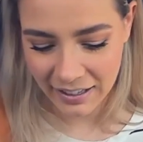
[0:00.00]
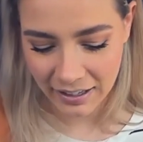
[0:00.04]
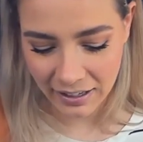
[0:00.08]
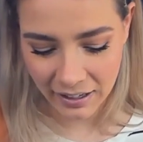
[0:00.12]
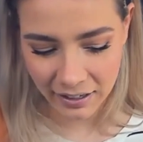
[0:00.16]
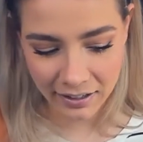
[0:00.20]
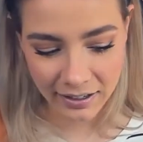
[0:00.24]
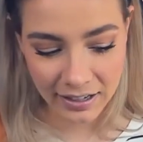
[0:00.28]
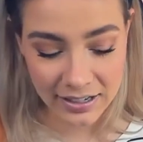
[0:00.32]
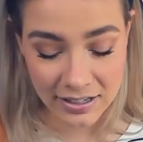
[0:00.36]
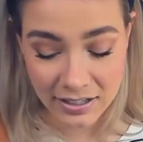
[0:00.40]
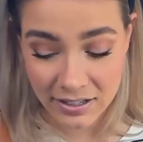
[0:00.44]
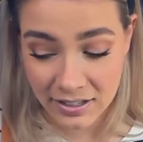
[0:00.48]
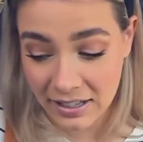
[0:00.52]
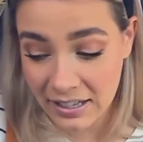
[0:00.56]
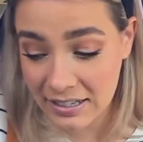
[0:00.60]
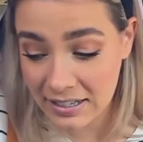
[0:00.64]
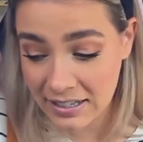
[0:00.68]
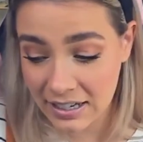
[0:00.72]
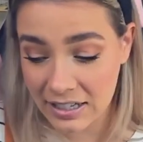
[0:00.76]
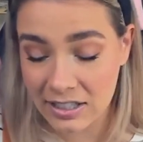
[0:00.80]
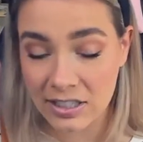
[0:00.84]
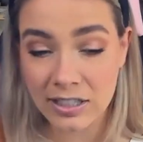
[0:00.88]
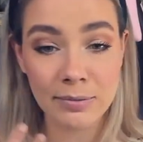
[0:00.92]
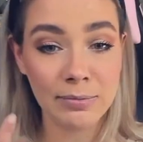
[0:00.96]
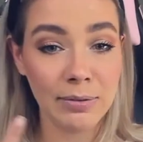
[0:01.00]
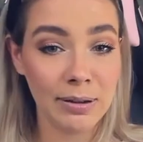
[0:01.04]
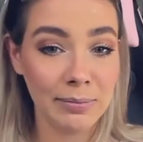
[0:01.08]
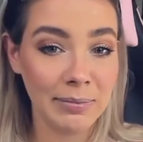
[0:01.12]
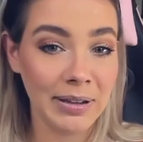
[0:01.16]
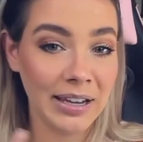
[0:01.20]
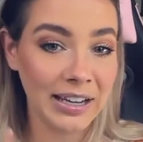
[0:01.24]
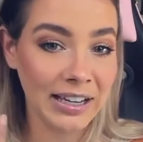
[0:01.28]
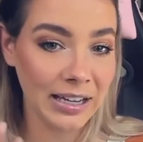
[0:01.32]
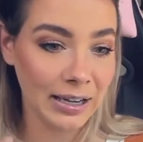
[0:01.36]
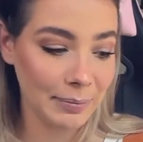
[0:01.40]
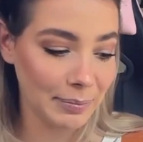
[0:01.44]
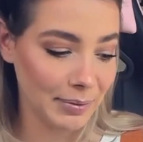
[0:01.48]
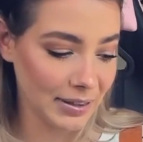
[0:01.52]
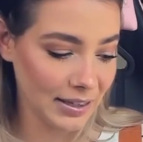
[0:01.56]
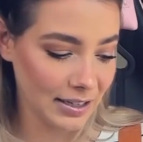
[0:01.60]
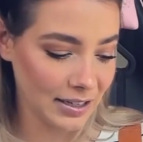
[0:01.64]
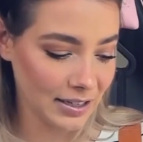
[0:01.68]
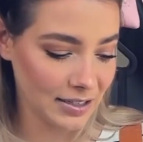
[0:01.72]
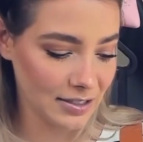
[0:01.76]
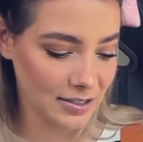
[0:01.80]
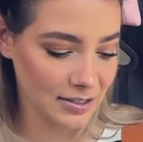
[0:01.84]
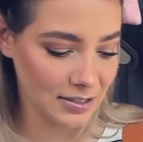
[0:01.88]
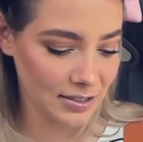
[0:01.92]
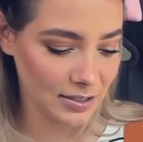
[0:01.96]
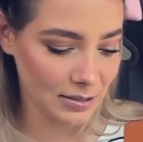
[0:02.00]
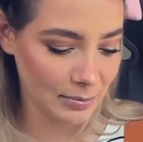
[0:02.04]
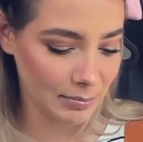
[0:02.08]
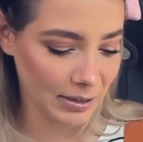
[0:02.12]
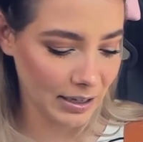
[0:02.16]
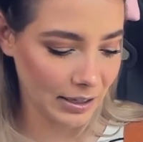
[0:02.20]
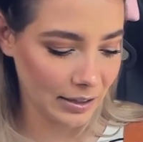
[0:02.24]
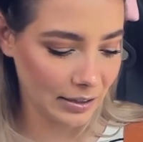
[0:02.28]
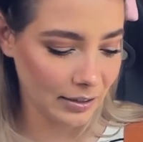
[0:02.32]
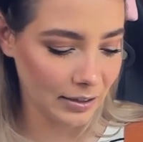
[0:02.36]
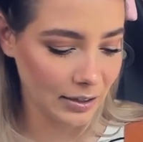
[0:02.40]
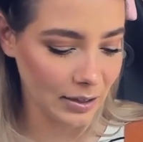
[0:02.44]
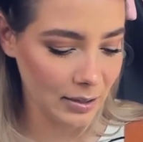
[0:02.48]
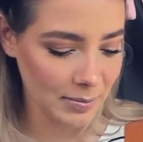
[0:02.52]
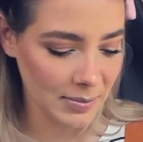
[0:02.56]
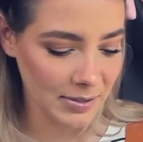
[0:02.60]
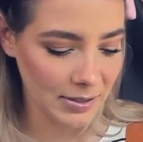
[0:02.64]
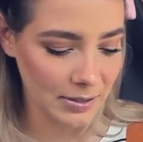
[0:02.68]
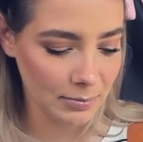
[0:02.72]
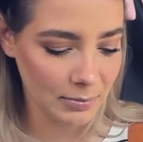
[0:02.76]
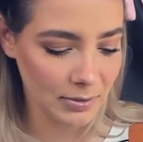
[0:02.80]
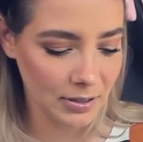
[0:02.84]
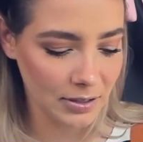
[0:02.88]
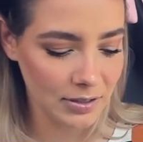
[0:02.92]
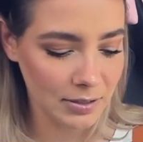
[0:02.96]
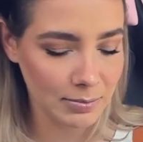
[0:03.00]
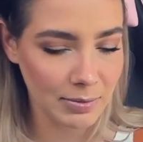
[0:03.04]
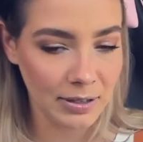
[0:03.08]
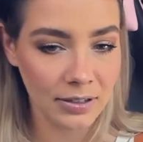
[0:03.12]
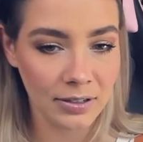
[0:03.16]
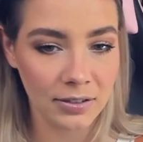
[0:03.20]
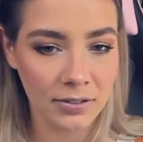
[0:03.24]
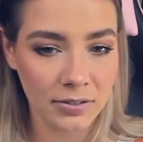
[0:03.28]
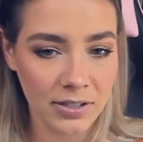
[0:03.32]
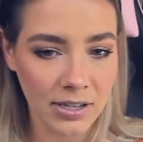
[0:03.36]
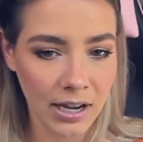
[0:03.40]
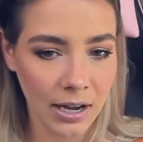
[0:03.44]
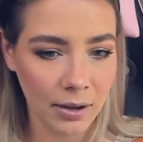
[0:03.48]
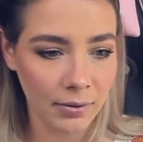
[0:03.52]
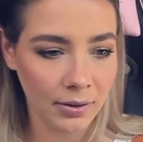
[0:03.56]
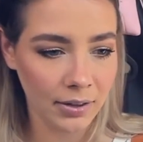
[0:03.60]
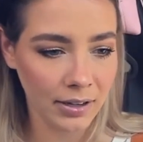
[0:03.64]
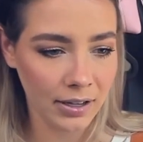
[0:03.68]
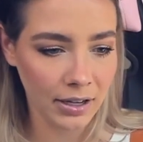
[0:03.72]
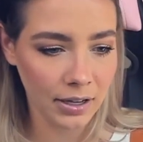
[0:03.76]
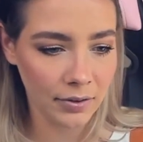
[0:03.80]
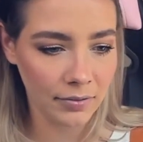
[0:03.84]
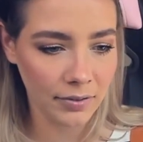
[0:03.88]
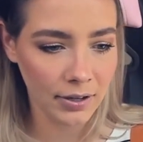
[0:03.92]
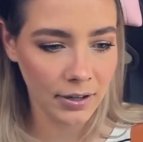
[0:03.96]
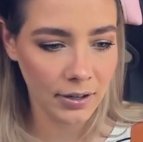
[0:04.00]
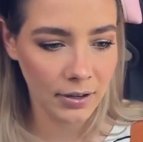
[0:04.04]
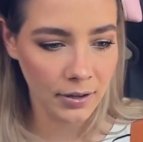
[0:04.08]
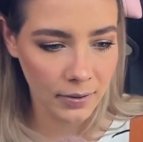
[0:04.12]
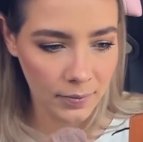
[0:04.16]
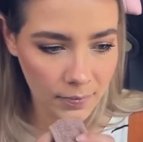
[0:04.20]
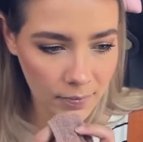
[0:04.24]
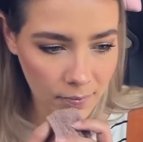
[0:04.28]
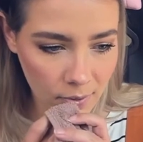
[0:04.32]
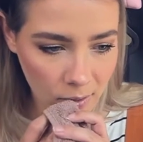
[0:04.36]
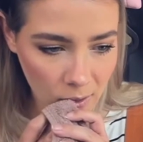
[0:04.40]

Alright, so that's actually my makeup, and then I just do my lips. I'm gonna use my little towel I have right here.